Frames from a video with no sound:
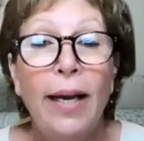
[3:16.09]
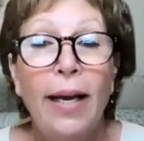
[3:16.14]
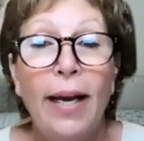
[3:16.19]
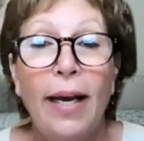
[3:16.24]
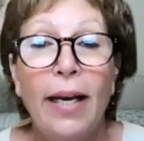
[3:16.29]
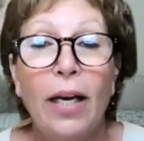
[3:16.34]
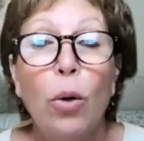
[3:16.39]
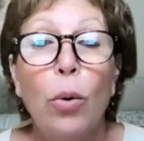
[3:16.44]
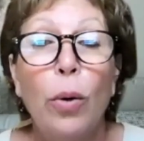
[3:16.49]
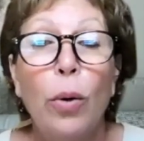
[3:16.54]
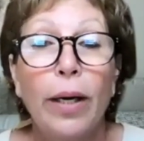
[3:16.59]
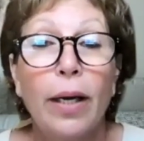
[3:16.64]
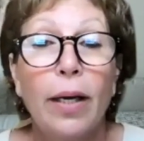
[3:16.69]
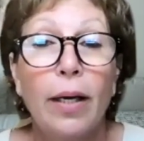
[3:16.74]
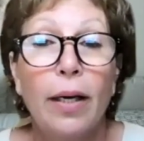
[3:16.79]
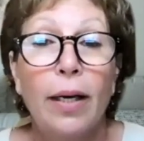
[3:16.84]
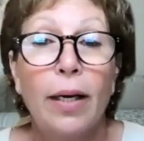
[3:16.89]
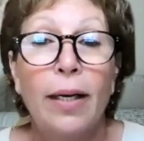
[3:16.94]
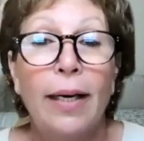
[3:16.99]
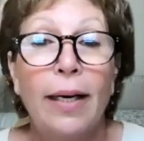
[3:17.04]
a quick
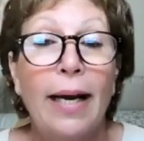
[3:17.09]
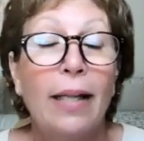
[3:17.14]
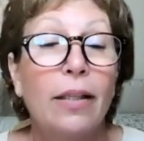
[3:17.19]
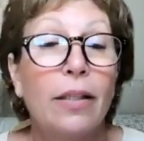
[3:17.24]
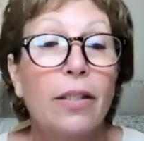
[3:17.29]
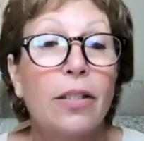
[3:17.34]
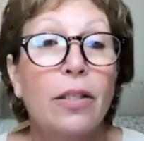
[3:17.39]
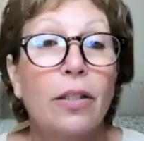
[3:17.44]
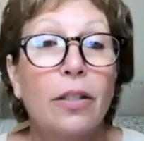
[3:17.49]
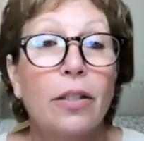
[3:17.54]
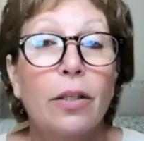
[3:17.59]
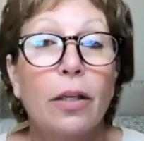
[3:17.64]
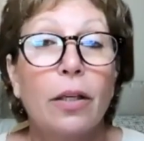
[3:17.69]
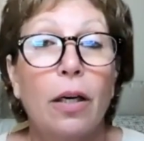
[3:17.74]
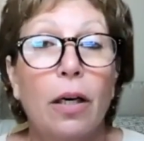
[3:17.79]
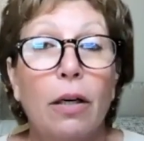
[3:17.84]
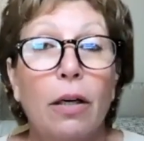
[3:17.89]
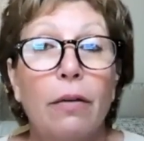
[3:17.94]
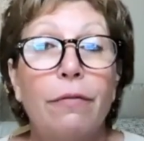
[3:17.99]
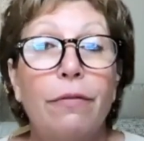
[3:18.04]
analysis
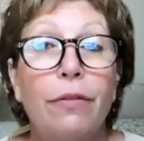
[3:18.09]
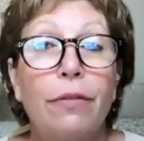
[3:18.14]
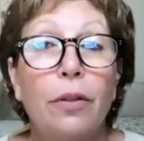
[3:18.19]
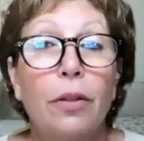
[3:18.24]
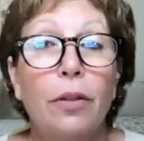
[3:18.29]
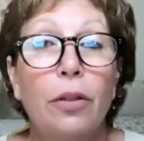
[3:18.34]
of